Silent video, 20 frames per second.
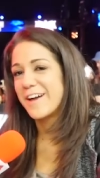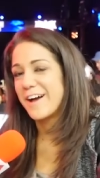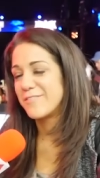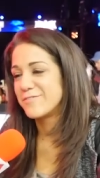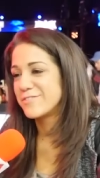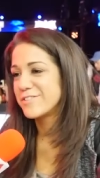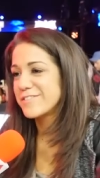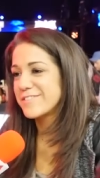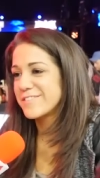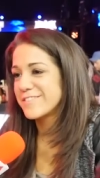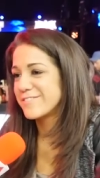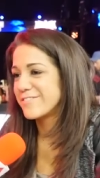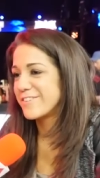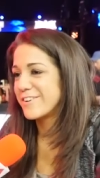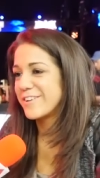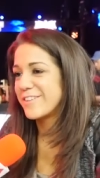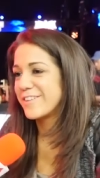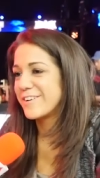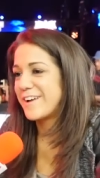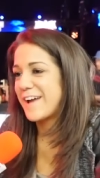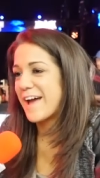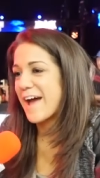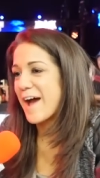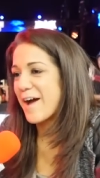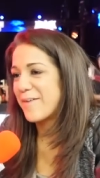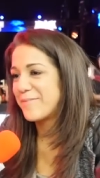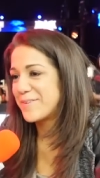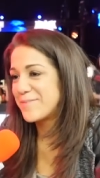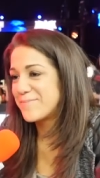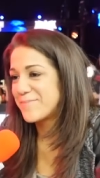I'm just a really
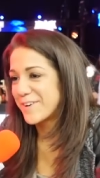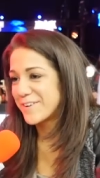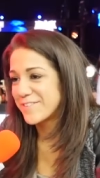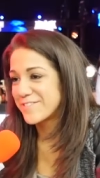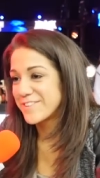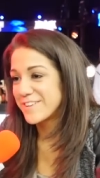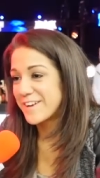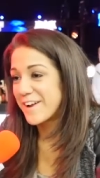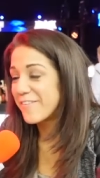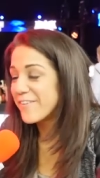happy person.